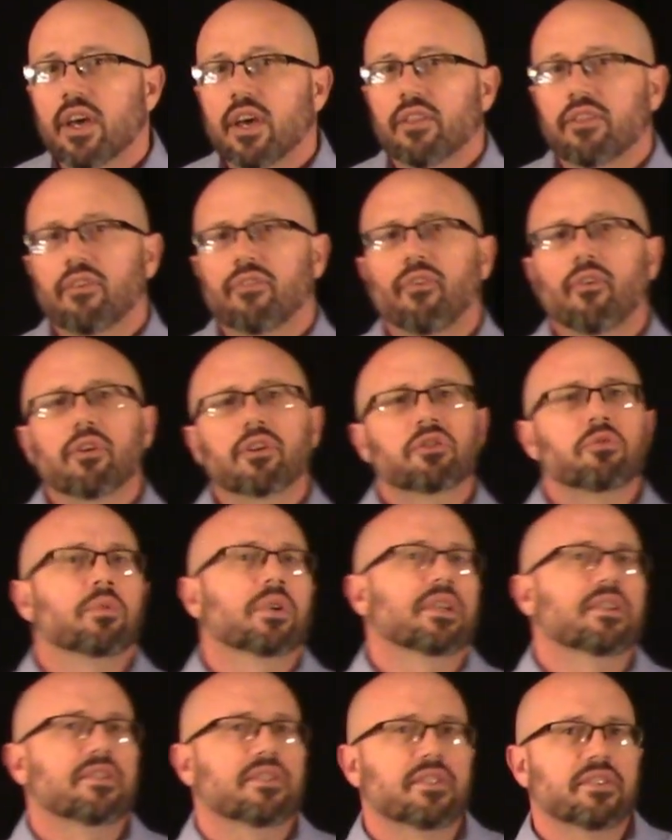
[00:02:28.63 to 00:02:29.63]
The first one
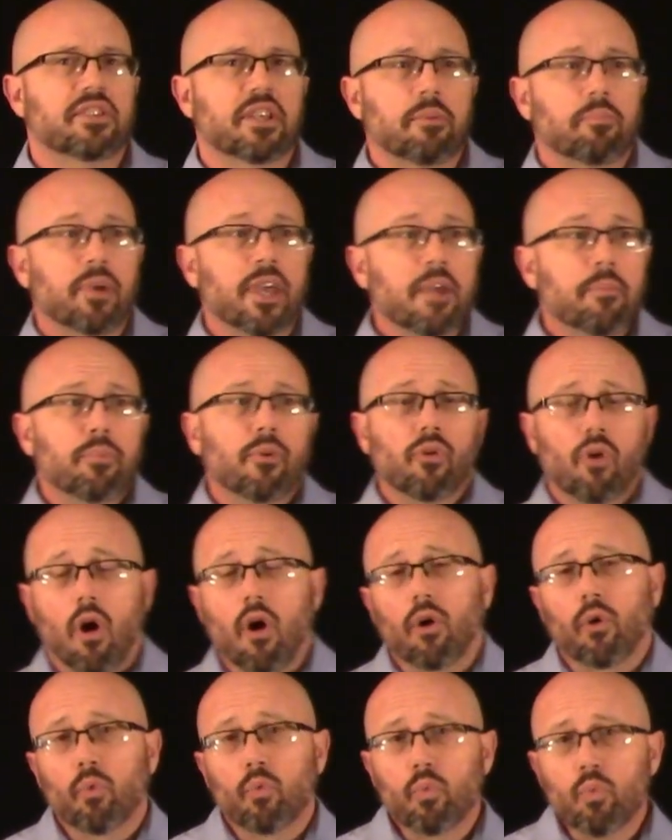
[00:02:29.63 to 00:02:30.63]
is that people
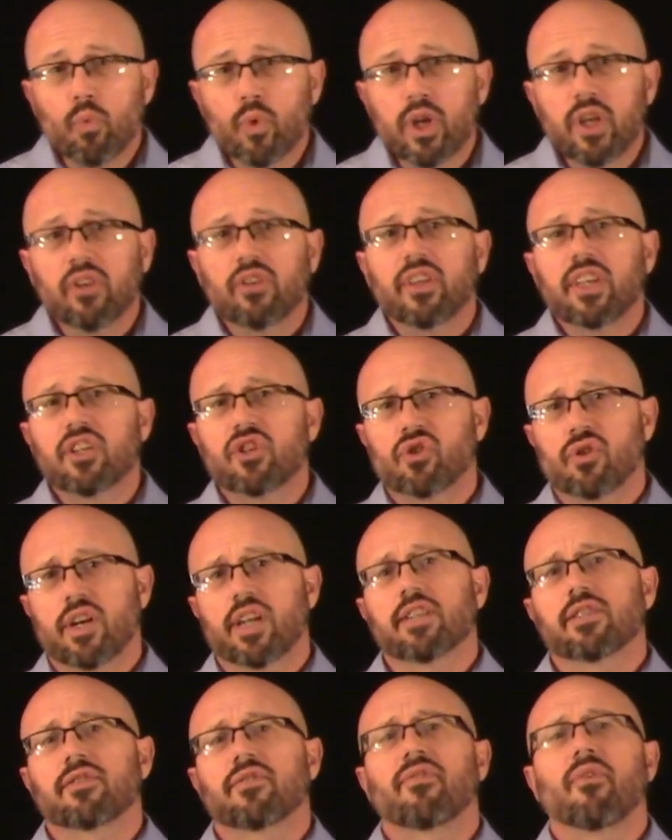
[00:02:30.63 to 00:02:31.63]
are really
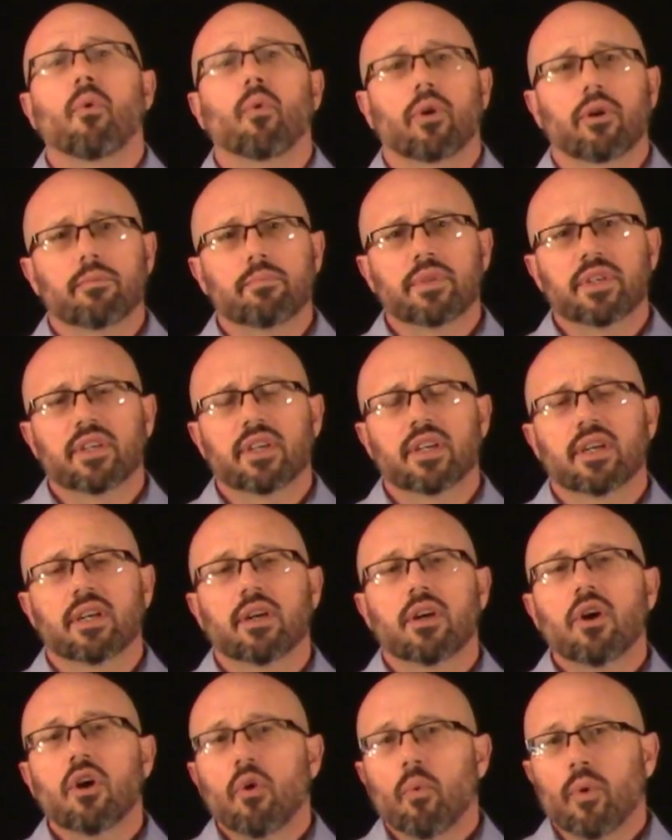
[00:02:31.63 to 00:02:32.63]
transformed
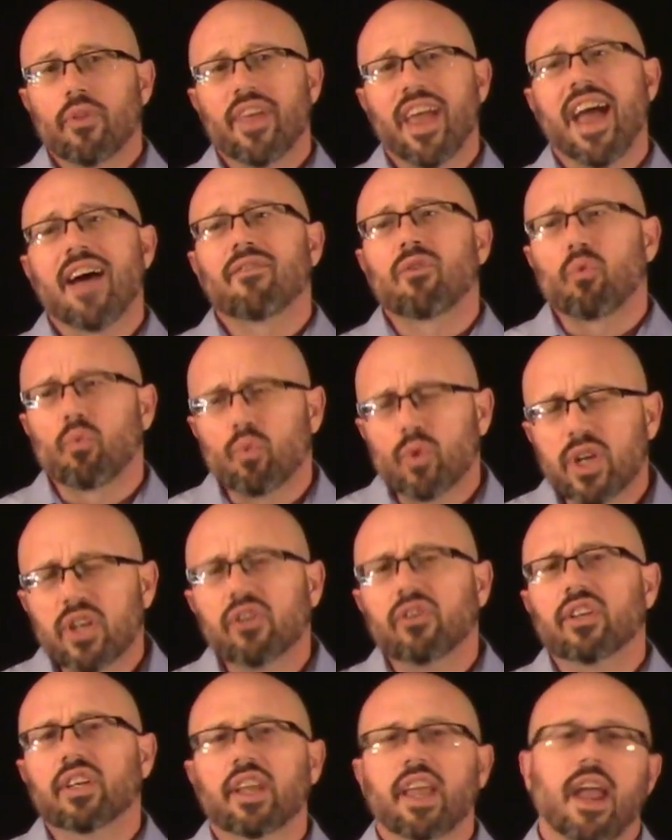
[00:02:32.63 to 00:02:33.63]
when they have a
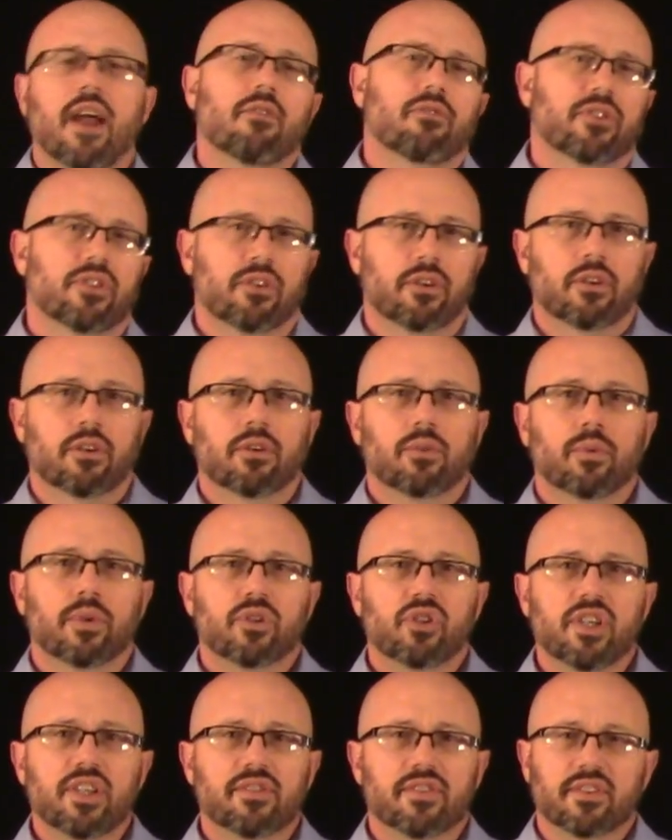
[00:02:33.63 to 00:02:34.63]
real encounter with
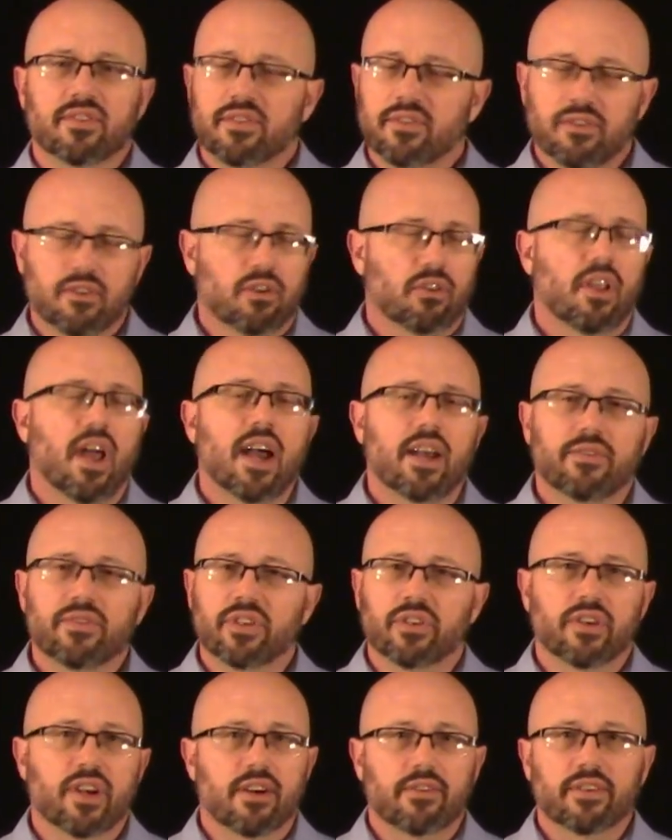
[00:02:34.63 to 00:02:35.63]
Jesus. Their lives
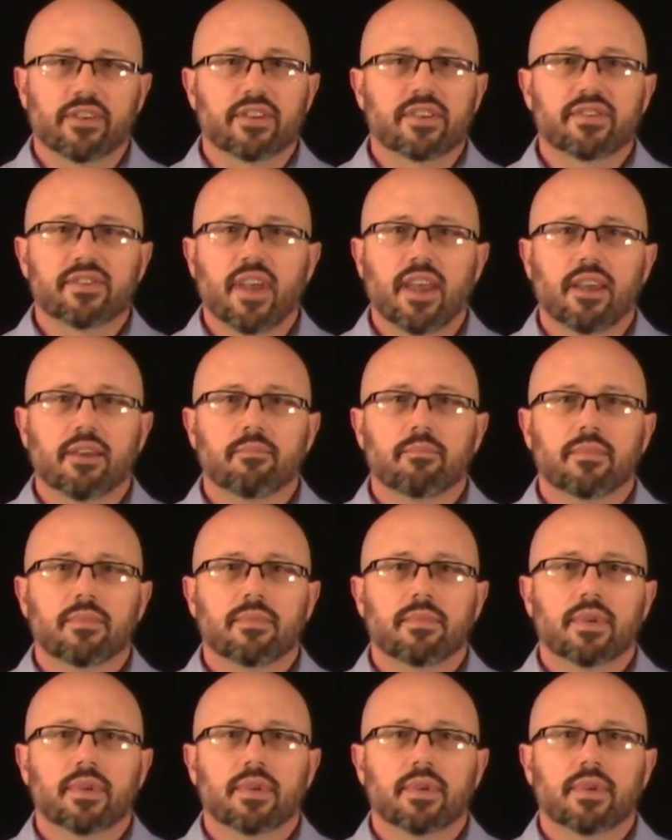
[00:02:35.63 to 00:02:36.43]
are never the same.